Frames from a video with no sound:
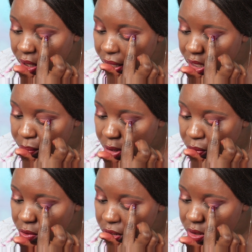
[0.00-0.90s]
that, but
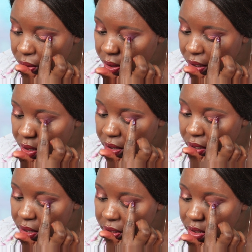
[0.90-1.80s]
we're just gonna
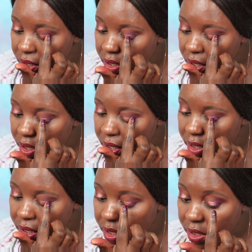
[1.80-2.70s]

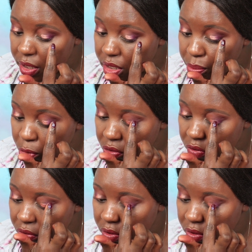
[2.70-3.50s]
slightly just move